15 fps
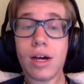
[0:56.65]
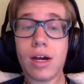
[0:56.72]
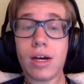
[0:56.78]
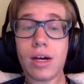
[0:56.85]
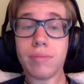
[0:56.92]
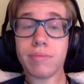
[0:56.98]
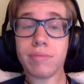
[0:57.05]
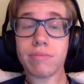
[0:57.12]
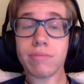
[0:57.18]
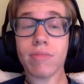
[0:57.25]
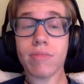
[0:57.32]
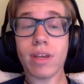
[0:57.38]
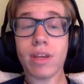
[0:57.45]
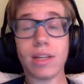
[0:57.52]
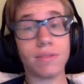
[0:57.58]

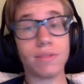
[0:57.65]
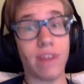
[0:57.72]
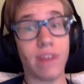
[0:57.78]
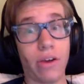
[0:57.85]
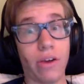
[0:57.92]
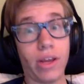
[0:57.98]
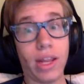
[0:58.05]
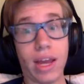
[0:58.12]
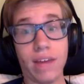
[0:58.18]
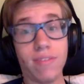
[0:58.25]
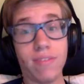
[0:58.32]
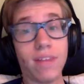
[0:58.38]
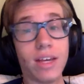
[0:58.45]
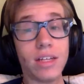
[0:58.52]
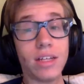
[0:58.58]
It is very
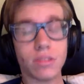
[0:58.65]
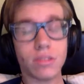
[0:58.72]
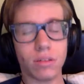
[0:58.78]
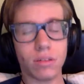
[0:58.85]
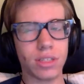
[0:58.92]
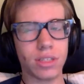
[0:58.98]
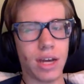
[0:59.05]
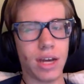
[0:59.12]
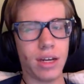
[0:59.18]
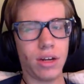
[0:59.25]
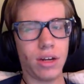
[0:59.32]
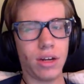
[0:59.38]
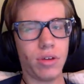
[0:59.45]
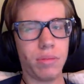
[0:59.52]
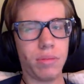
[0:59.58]
lifelike, so it's kind
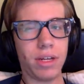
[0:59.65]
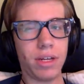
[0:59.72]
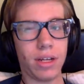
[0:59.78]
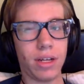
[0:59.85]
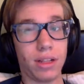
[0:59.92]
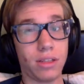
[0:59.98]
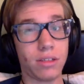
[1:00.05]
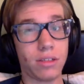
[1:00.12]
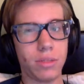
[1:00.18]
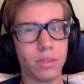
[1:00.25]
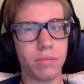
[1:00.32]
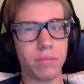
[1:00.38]
of creepy a little bit